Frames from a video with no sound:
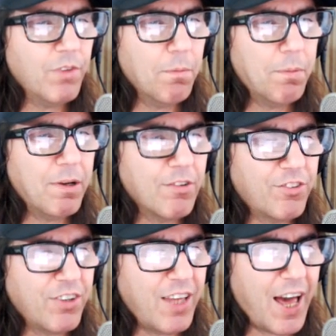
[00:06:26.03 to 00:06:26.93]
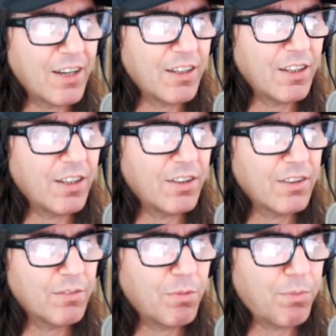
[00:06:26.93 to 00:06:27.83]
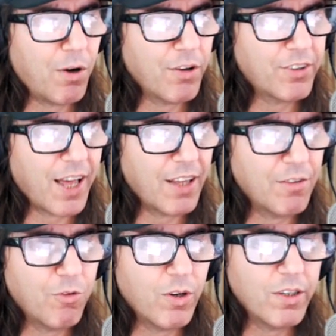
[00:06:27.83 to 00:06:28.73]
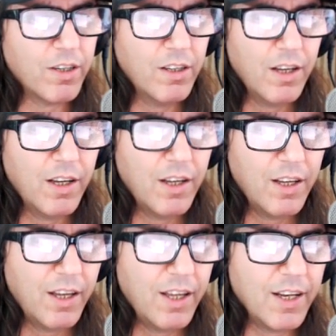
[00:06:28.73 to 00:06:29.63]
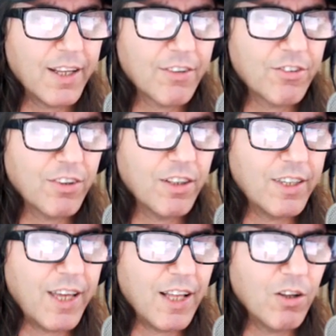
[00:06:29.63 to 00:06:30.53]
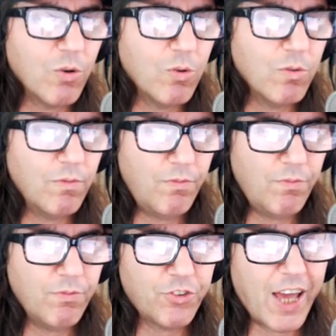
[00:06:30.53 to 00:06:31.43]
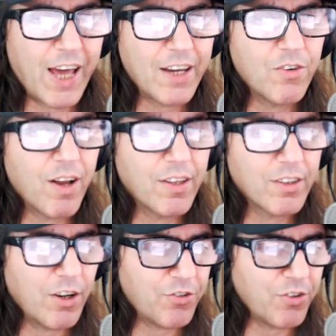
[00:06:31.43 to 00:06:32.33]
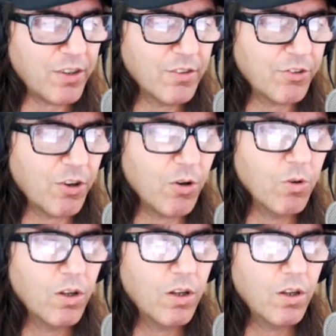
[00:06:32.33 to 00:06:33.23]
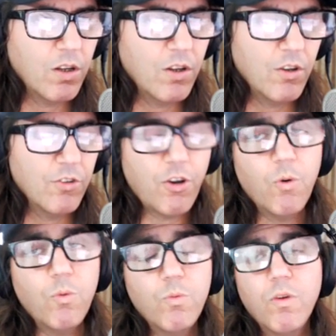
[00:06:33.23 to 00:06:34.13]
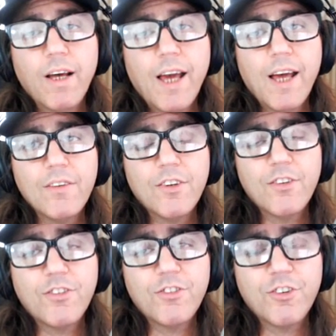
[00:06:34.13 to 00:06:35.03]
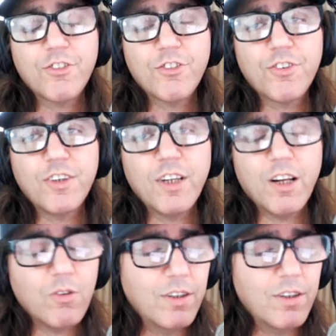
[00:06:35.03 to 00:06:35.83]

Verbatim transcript: up here in Seattle, parts of California, and I guess a little yellow scattered around the country. So, so again, this is just, you know,